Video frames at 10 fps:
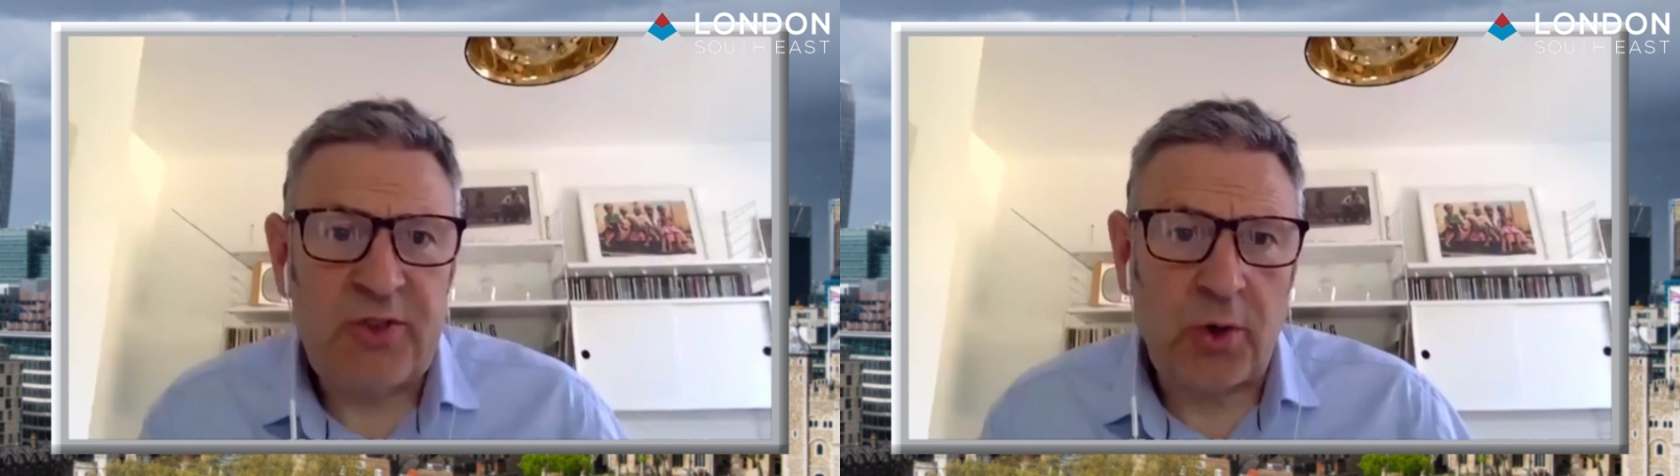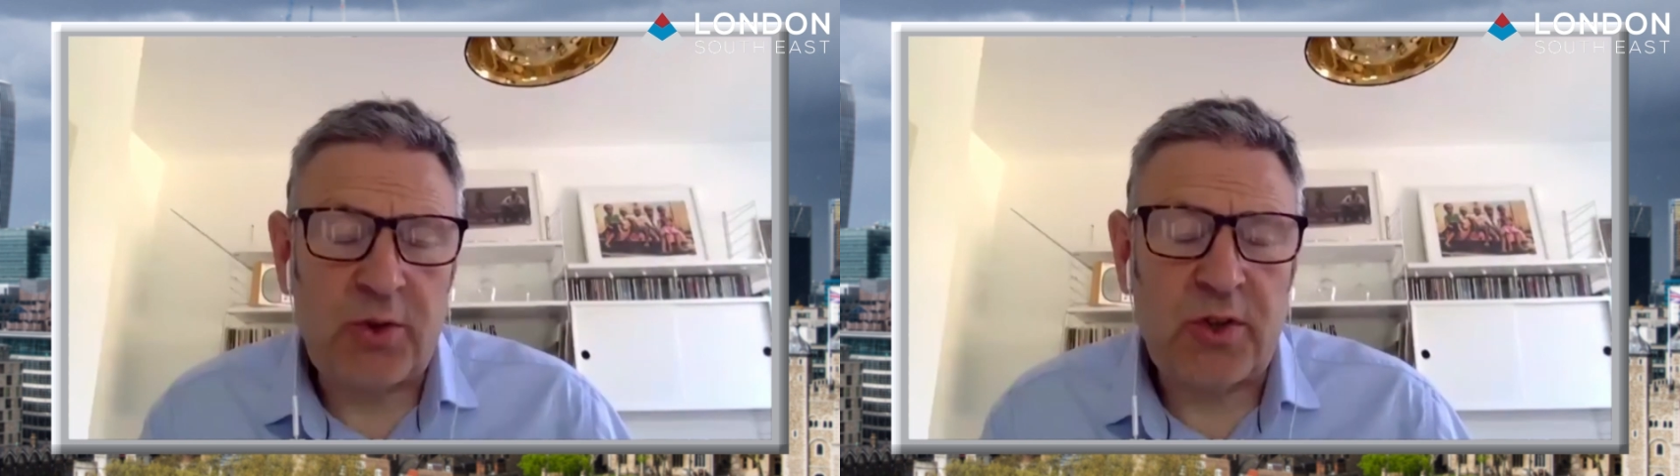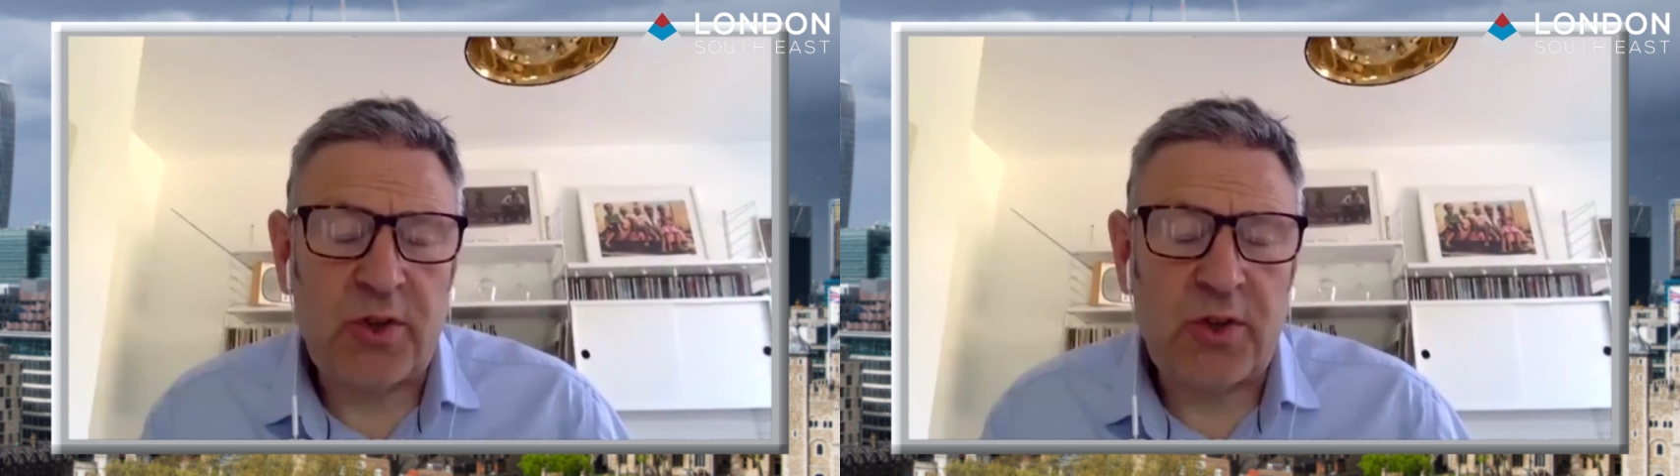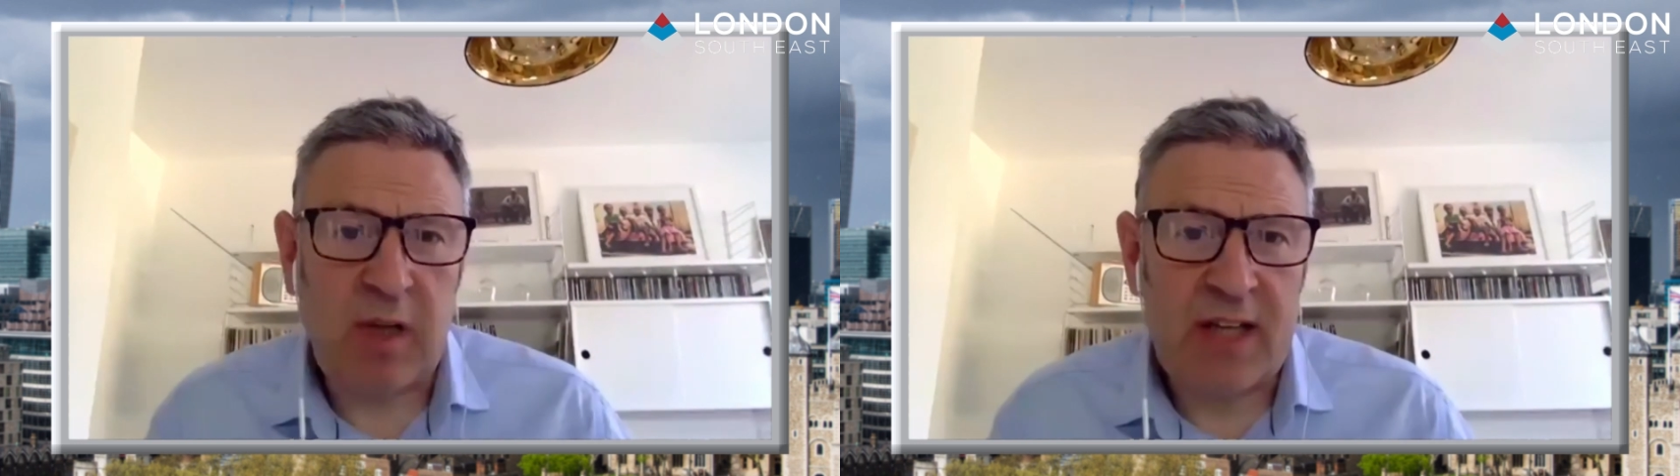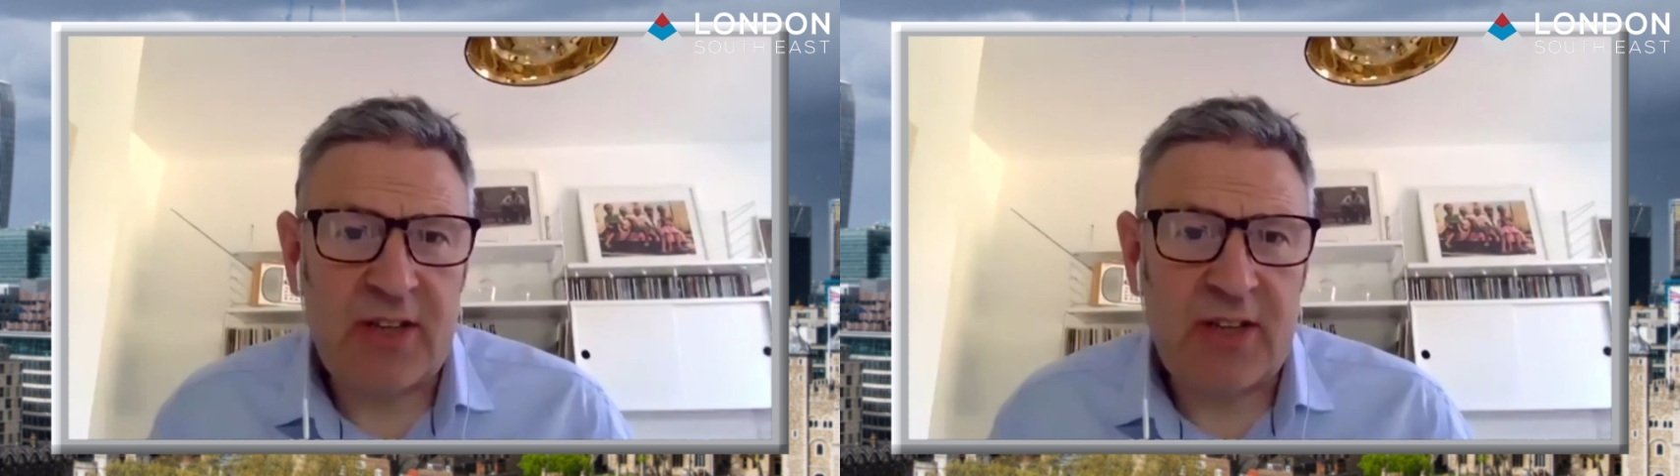shorter
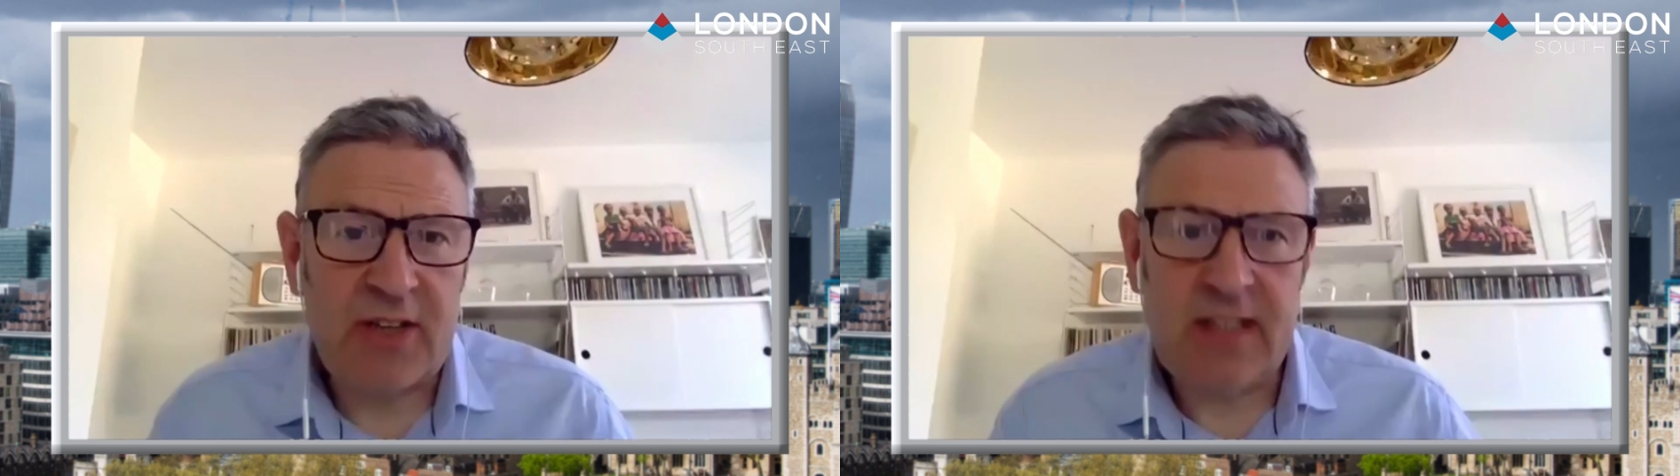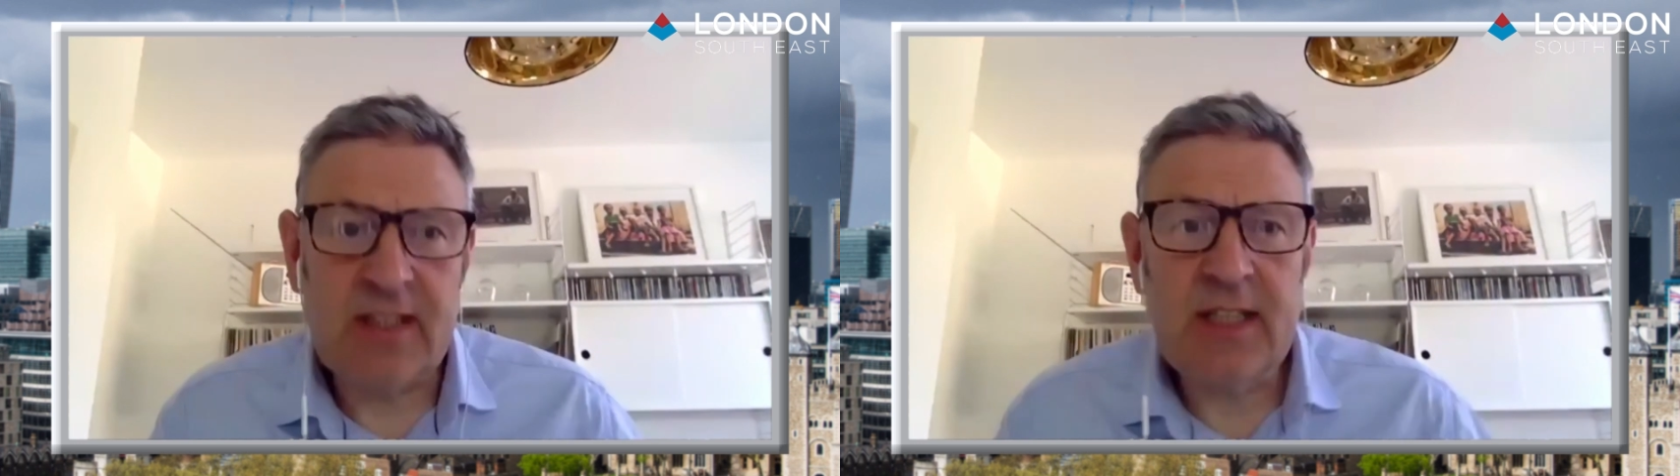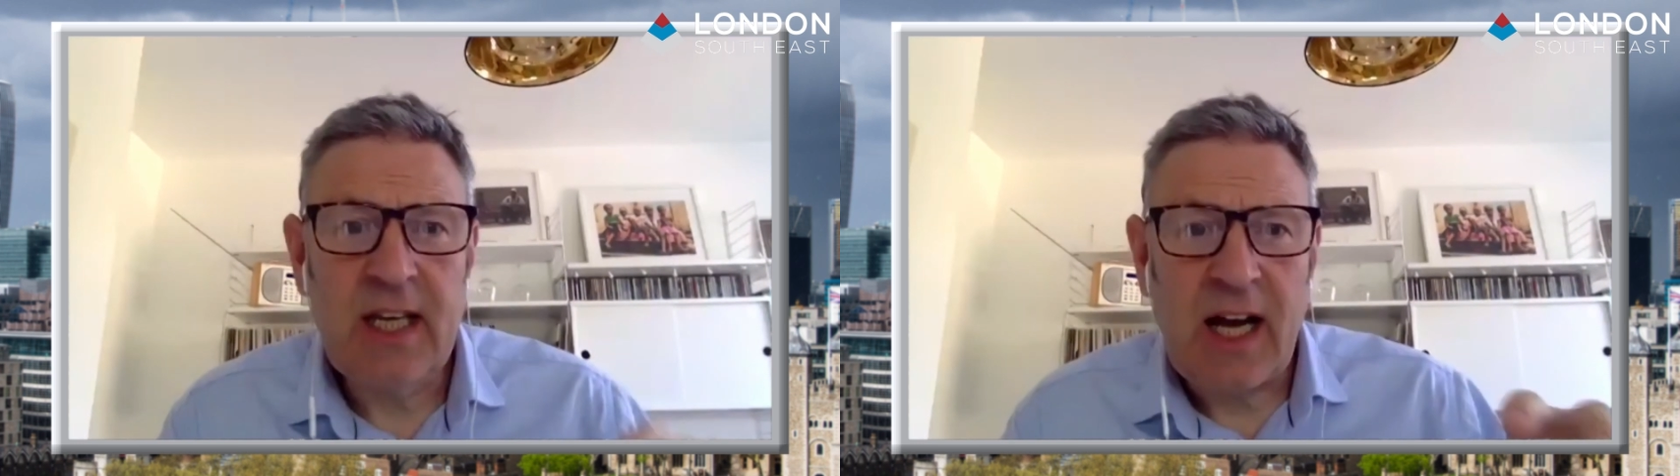supply chains